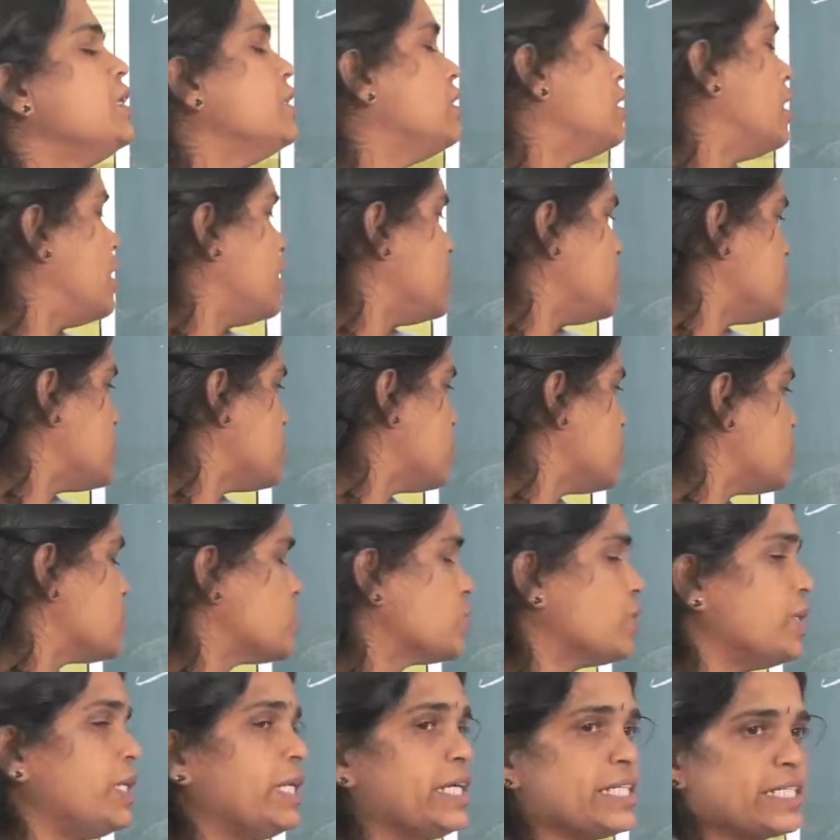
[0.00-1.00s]
That is
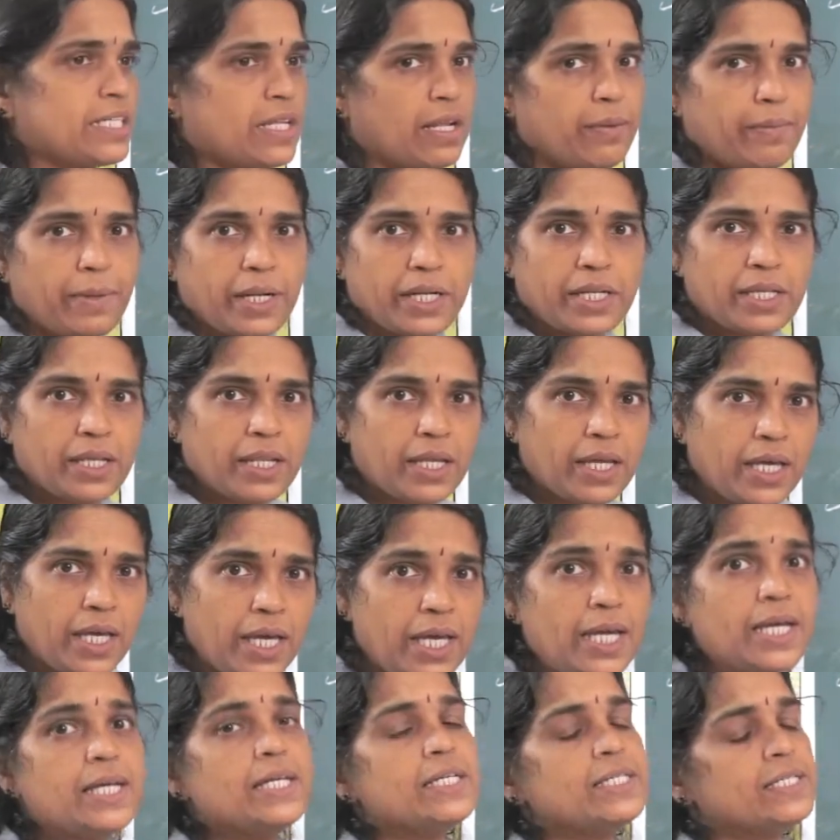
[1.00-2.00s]
also an exclamatory
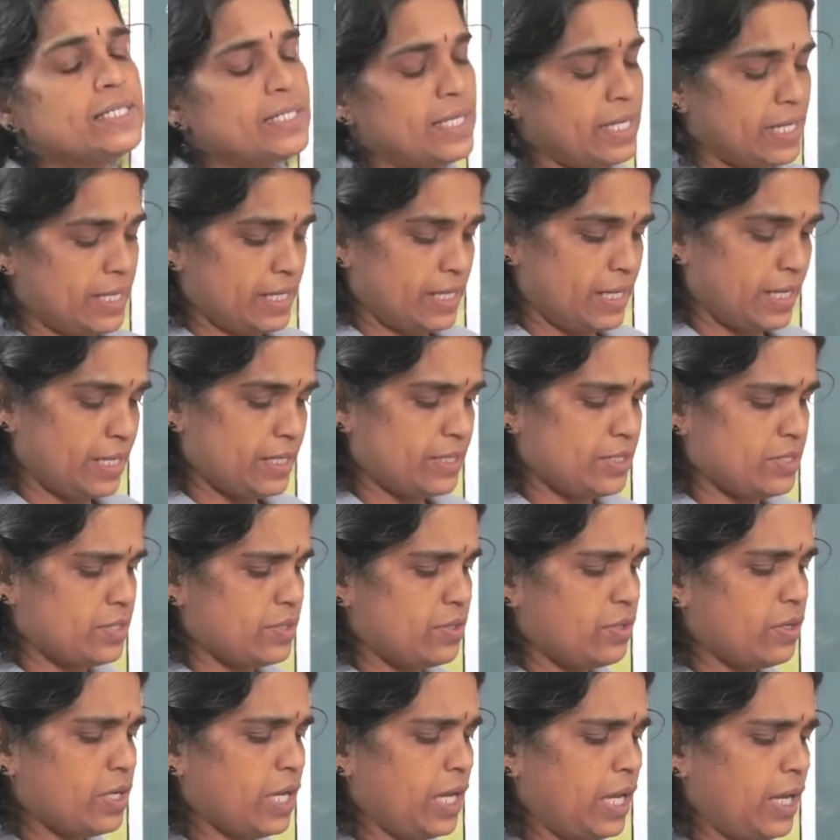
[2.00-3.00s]
sentence.
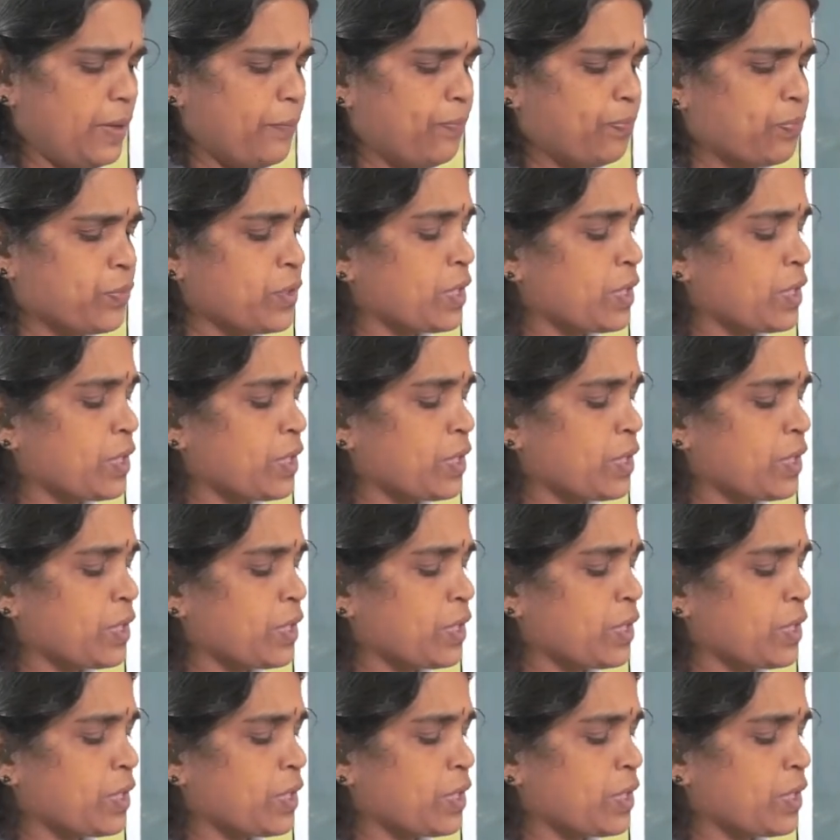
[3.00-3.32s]
Okay.